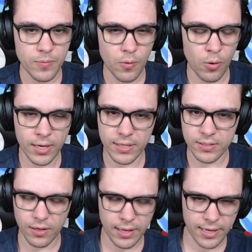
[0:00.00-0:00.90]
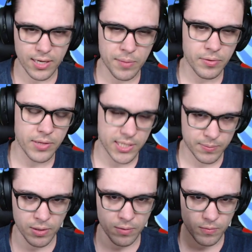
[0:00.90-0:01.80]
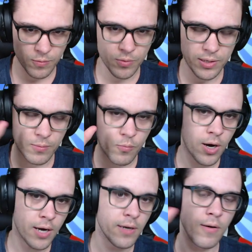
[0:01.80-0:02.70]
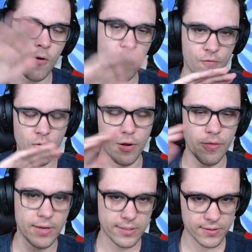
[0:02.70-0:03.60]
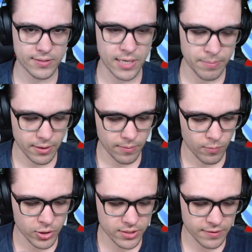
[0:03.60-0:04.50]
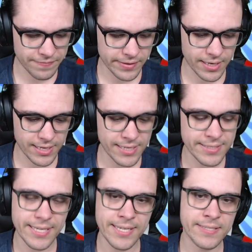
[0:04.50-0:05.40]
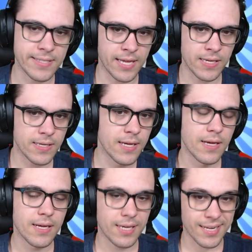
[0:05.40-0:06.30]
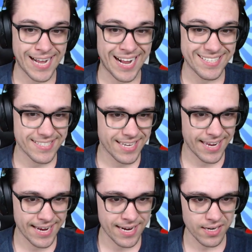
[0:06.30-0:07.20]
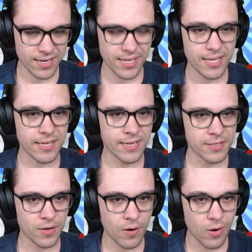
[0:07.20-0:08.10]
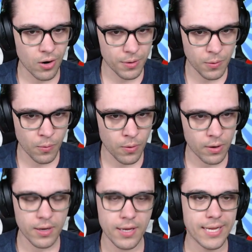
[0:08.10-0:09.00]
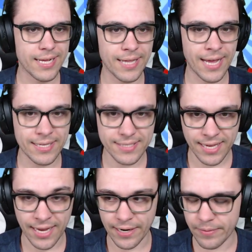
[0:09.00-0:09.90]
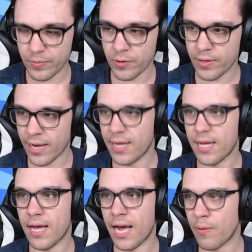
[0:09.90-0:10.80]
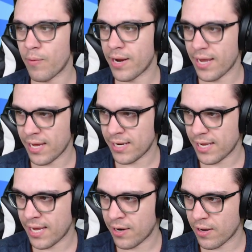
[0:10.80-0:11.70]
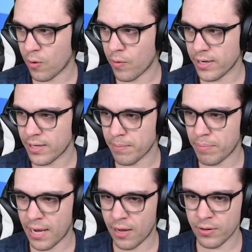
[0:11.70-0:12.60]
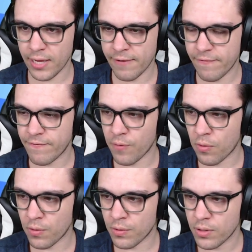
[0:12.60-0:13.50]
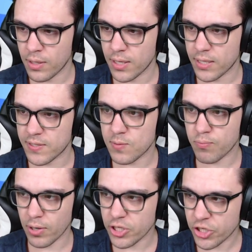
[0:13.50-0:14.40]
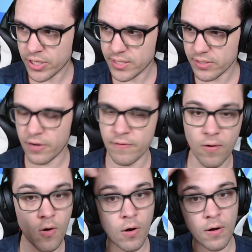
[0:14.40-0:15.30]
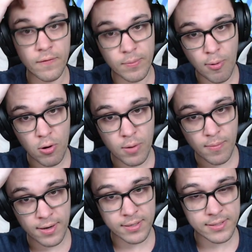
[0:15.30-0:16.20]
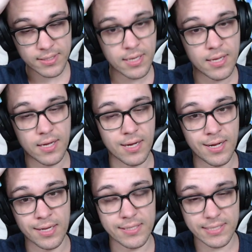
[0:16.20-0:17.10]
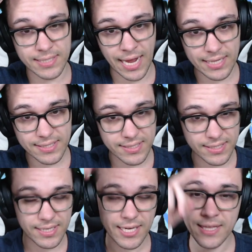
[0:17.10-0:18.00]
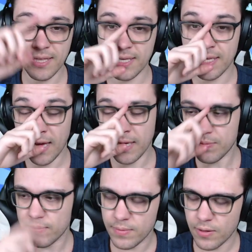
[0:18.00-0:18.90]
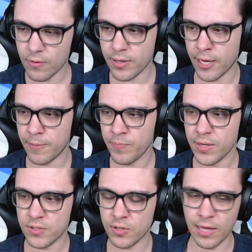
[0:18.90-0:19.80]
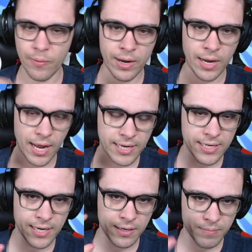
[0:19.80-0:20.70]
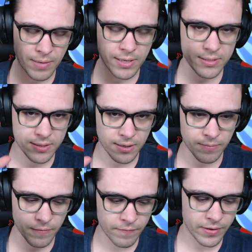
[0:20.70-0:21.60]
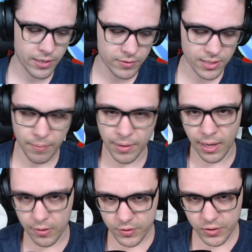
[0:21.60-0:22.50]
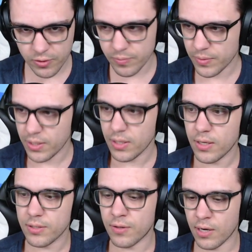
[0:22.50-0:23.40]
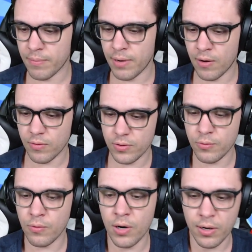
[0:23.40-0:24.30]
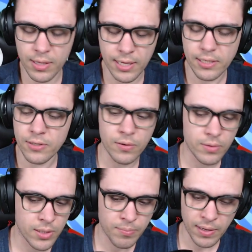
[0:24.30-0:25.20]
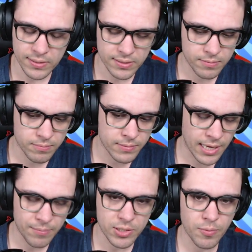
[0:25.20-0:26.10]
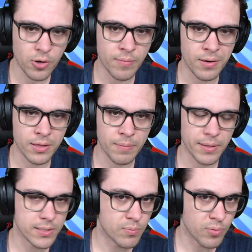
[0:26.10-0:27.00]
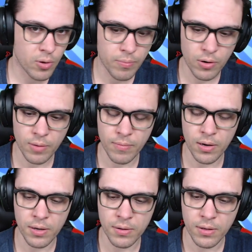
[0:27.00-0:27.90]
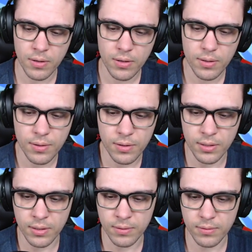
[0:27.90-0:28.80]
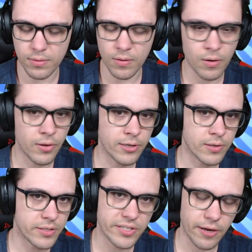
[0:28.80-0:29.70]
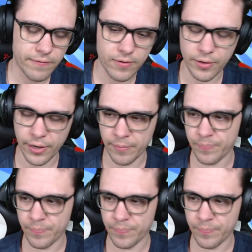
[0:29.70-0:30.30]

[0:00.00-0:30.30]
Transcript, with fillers: Or I guess like a couple of things, but really one overall thing to say about him, which is the fact that he is a glass cannon. He is a hardcore glass cannon, okay? I went ahead and already compiled a full spreadsheet of all the Pokemon's stats in the game, okay? So that way I can make some videos coming out soon talking about who are like, the best damage Pokemon, the best support Pokemon, all that good stuff. Okay.